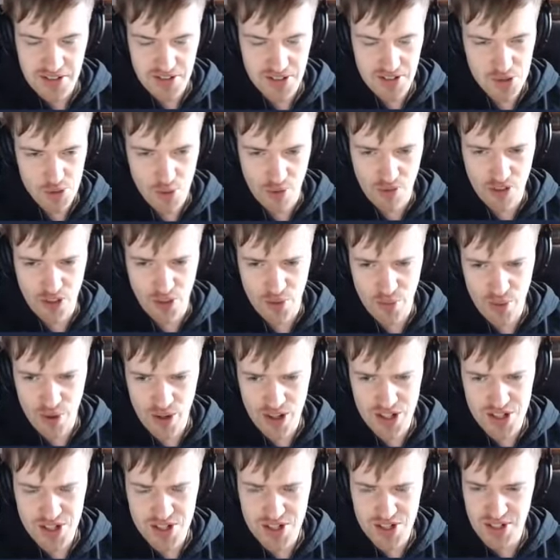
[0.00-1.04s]
That's one for the
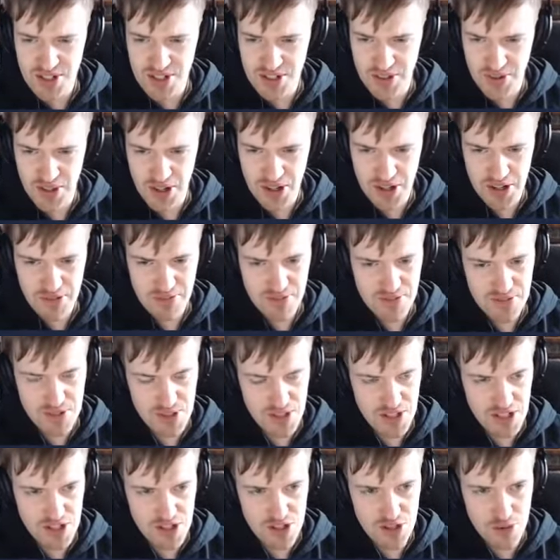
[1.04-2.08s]
right. Okay,
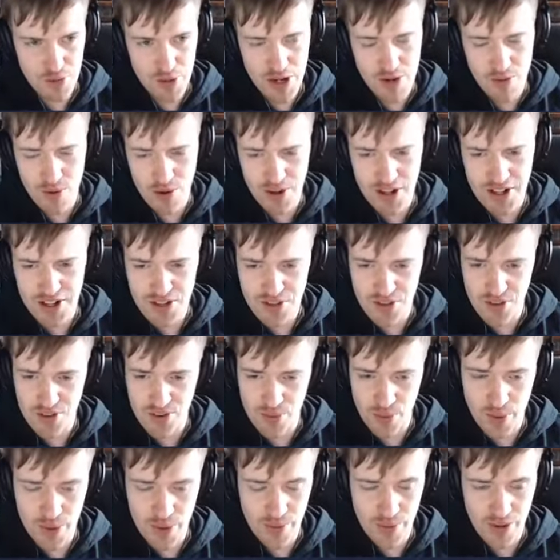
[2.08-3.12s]
so that's three right,
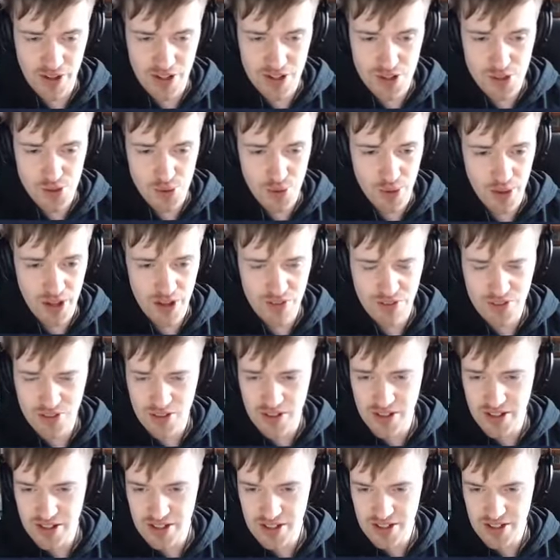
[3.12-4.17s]
three uh, two left.
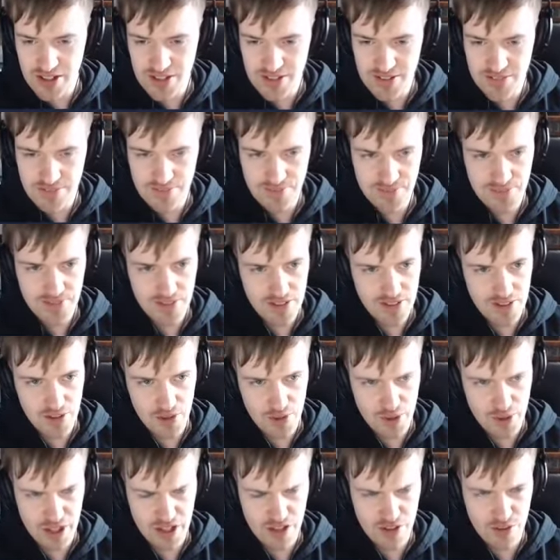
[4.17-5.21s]

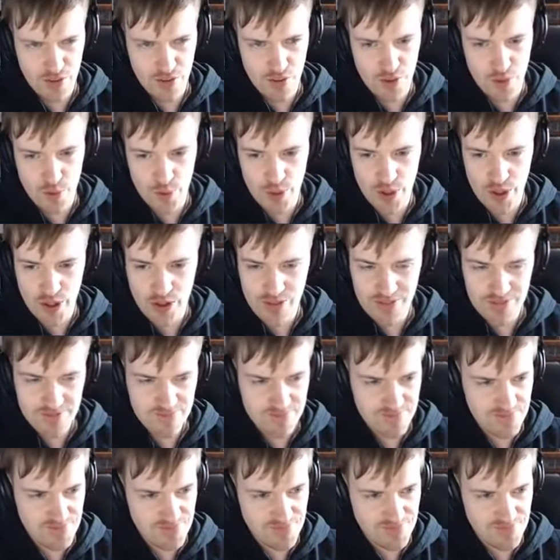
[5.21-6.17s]
Really added vote there.